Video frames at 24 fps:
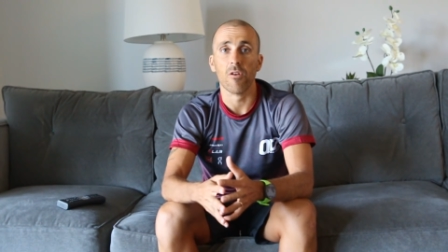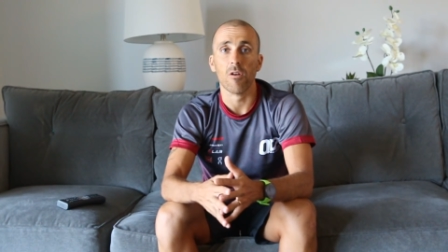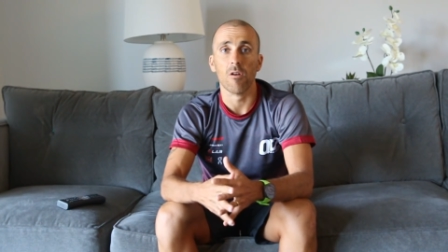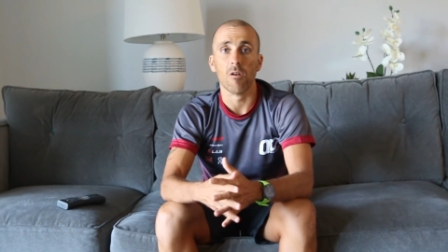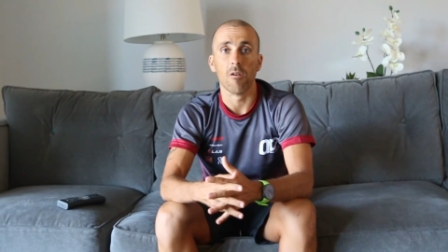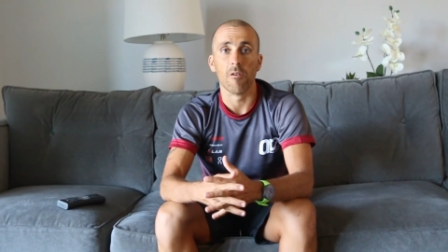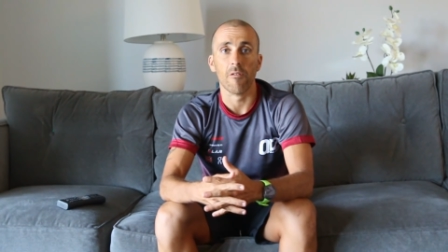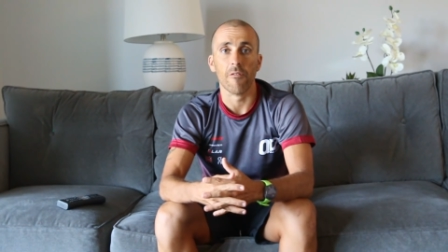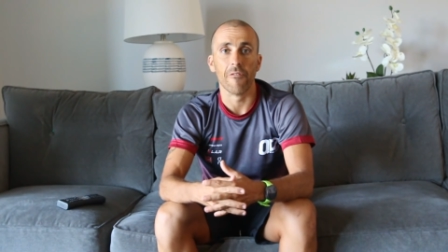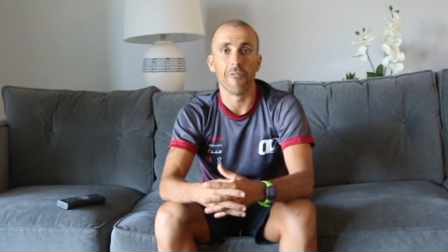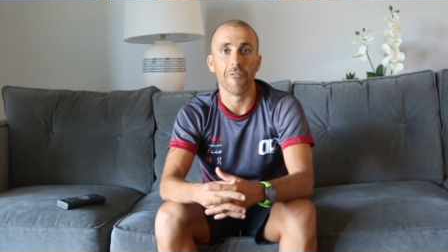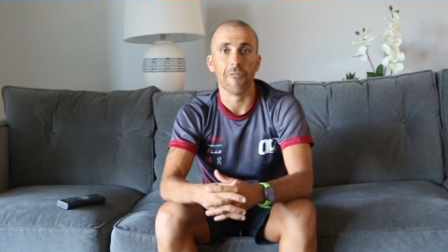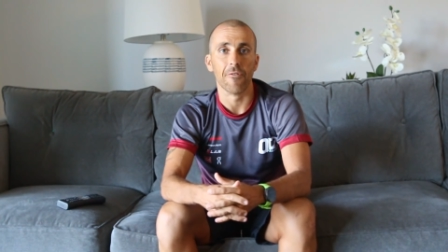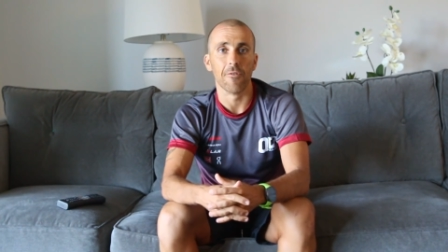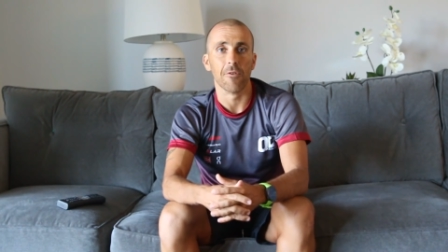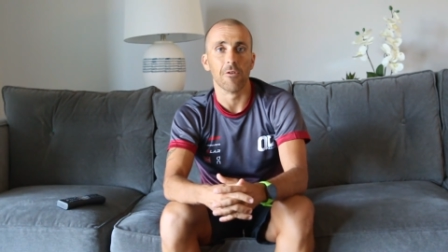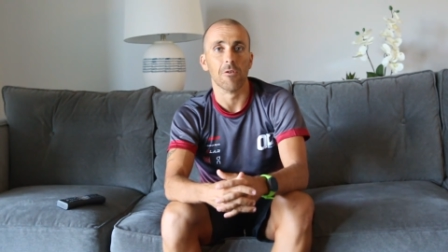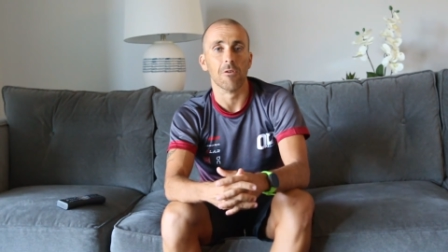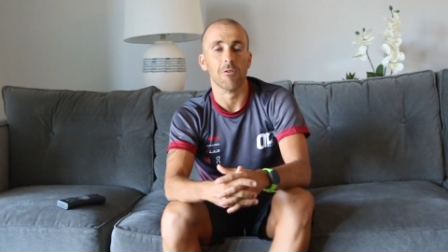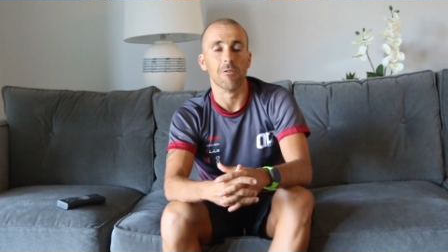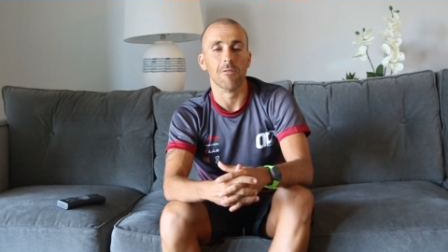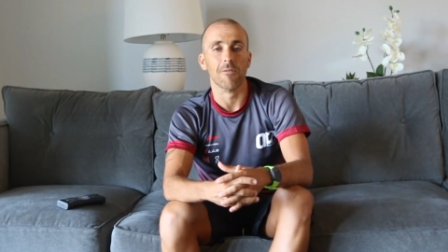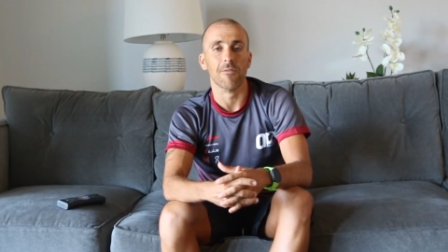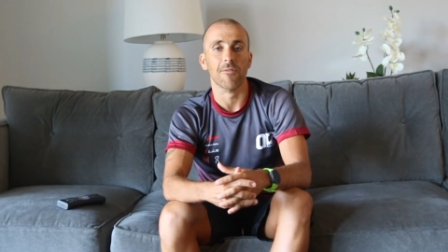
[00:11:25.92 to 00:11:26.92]

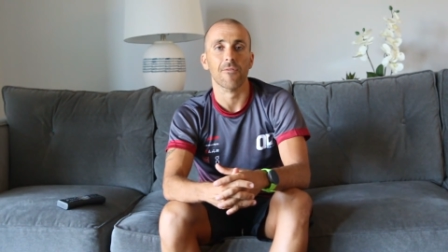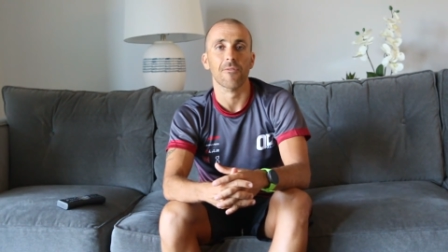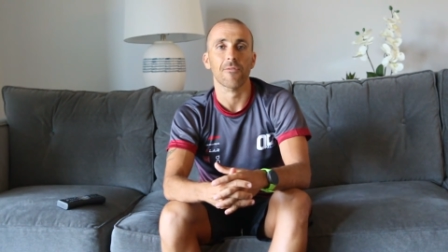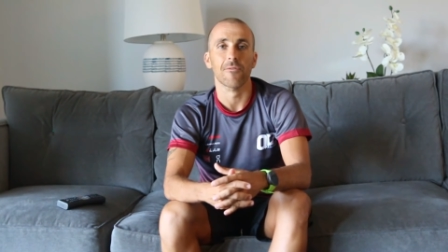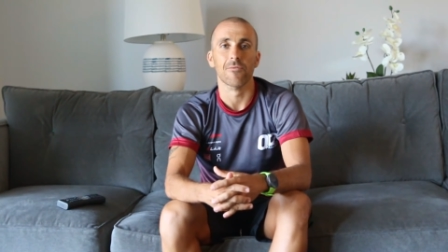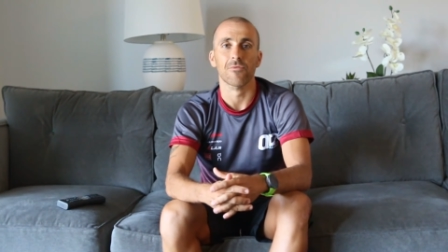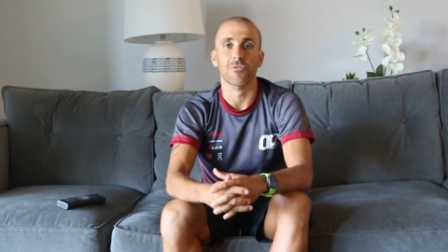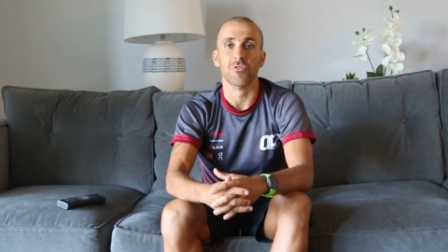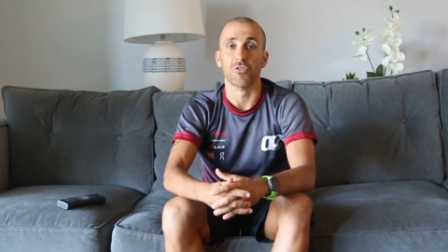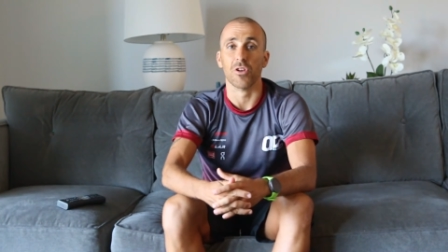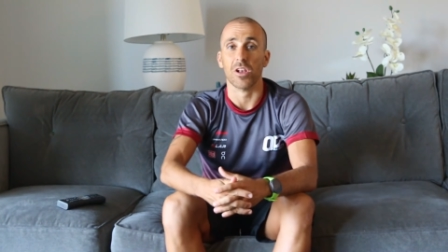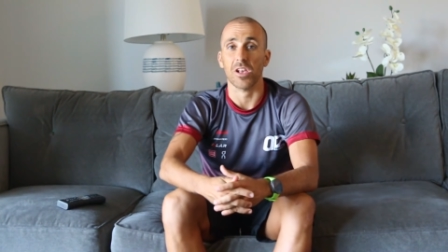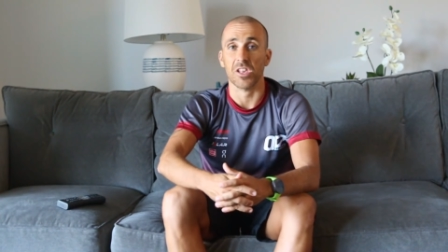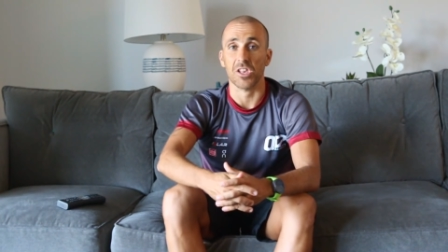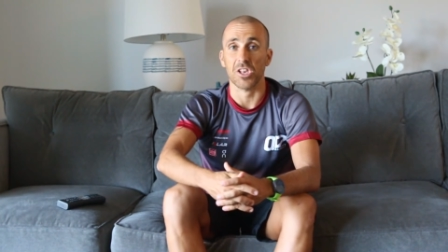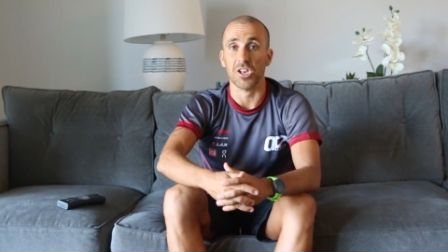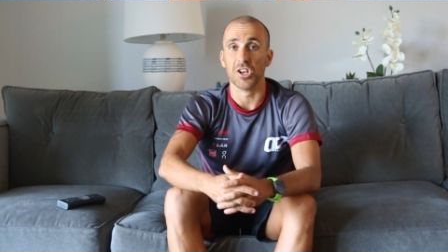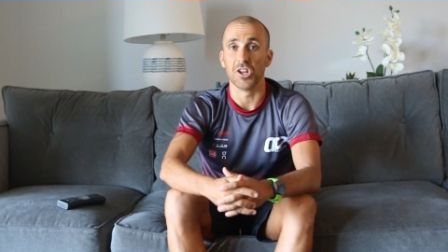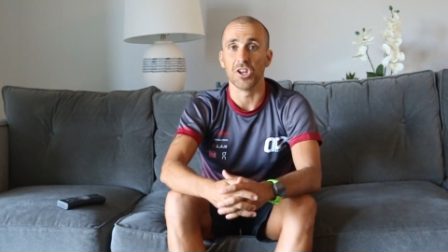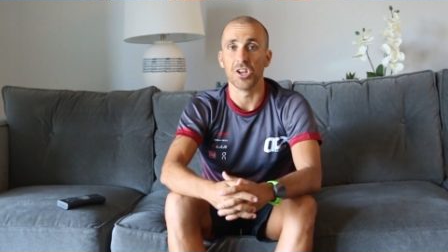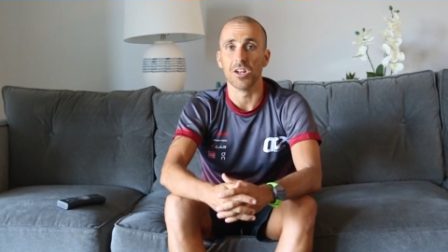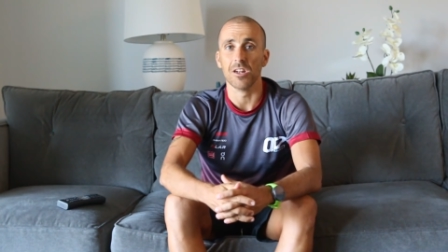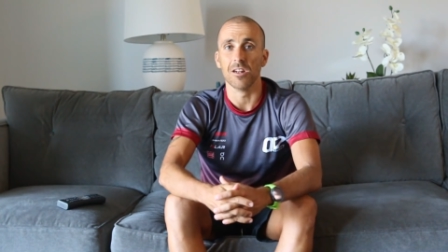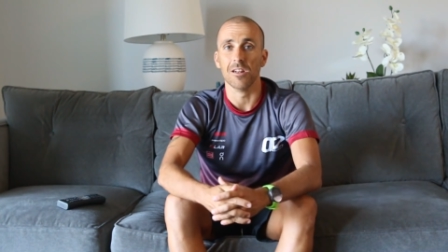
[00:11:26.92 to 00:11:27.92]
of
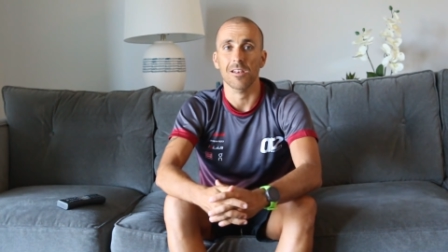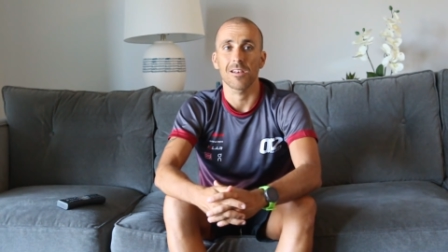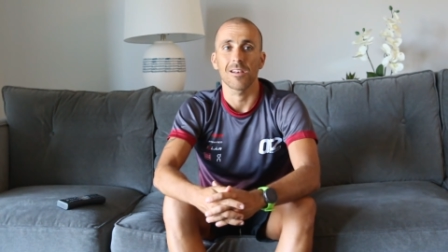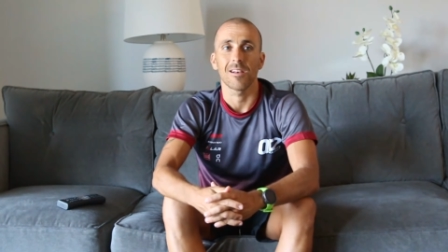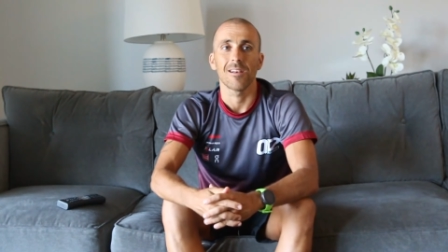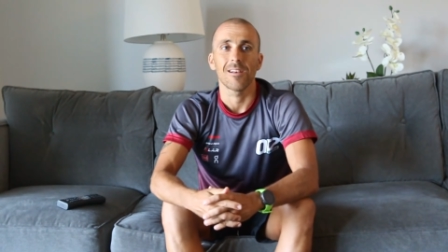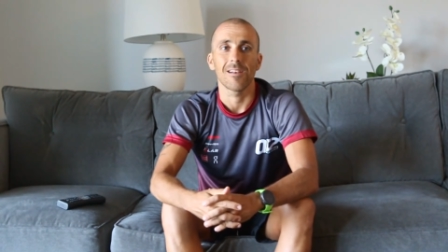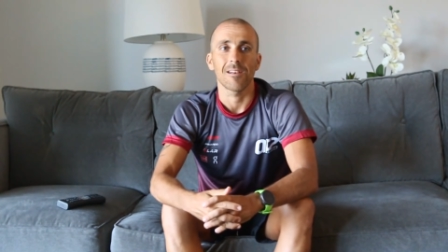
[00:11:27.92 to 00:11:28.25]
transition,